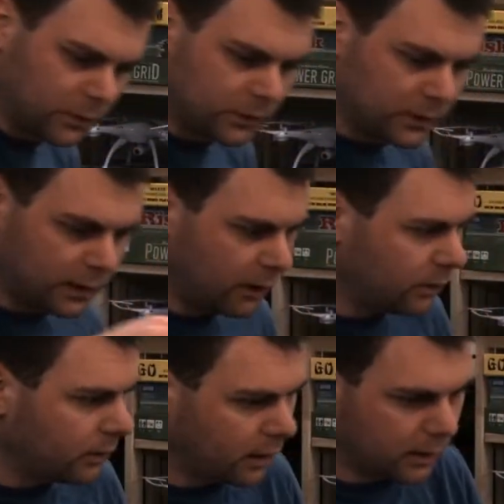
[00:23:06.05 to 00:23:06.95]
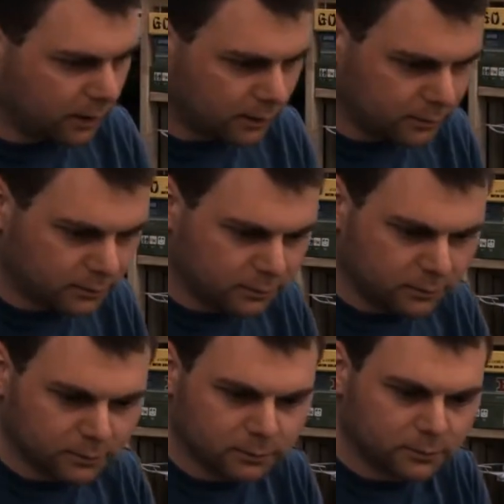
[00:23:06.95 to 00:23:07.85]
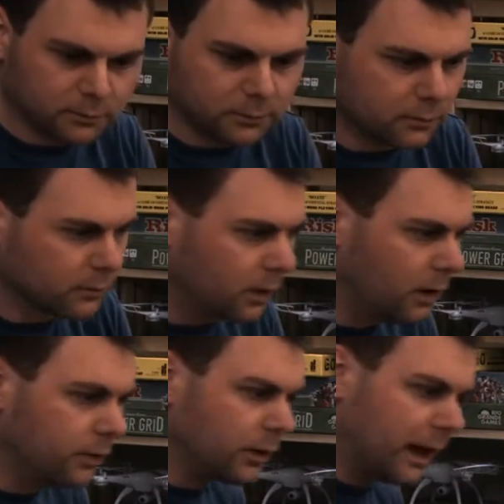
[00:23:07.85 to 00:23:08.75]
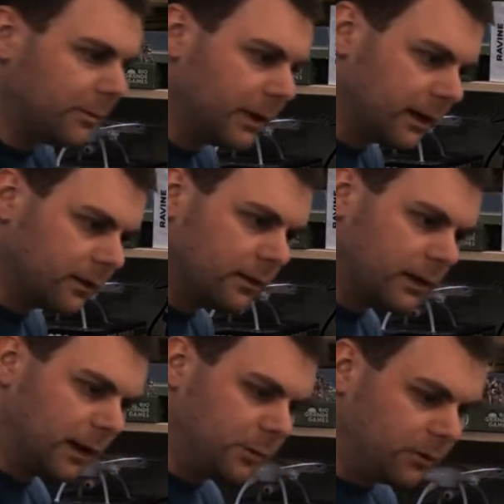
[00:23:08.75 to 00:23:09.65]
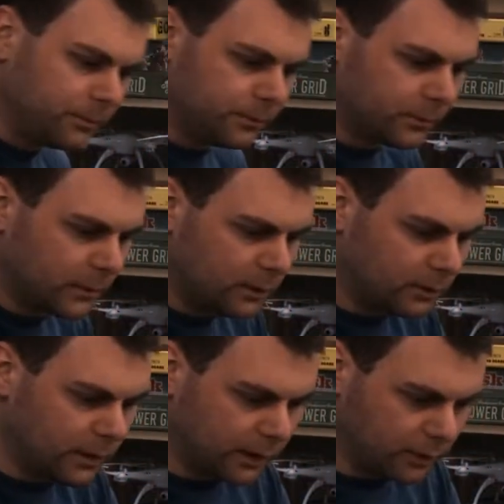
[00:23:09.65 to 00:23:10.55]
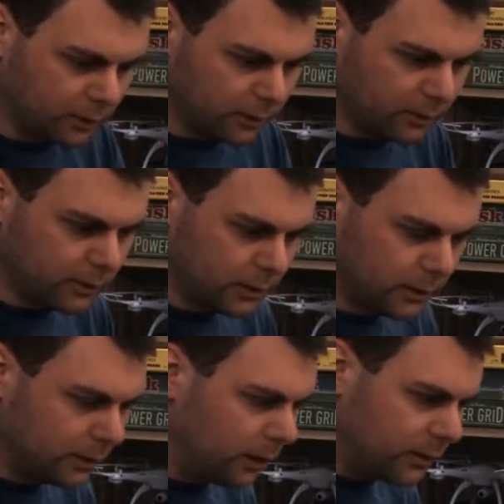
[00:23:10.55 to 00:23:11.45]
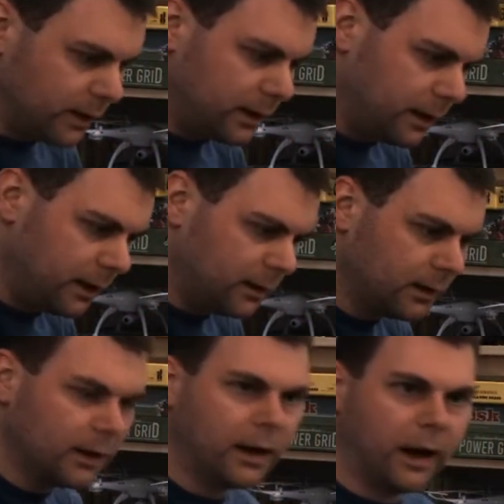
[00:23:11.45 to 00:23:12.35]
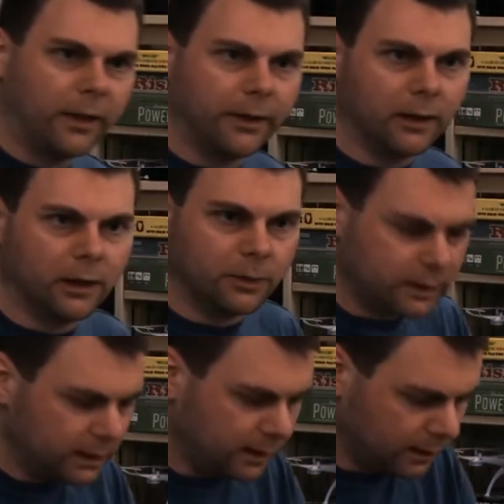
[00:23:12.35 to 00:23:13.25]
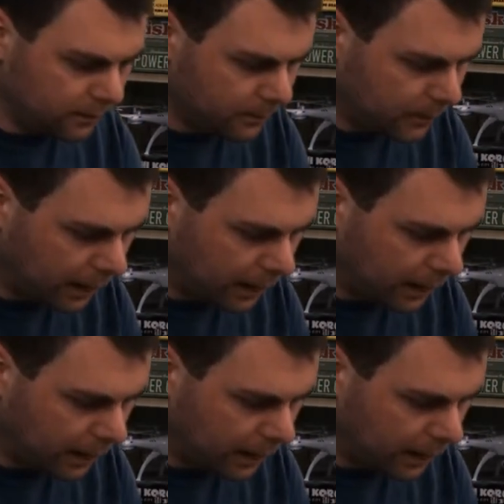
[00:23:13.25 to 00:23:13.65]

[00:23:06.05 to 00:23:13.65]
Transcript: So this is another overlapping couple. You've got your low C key and then the low D key.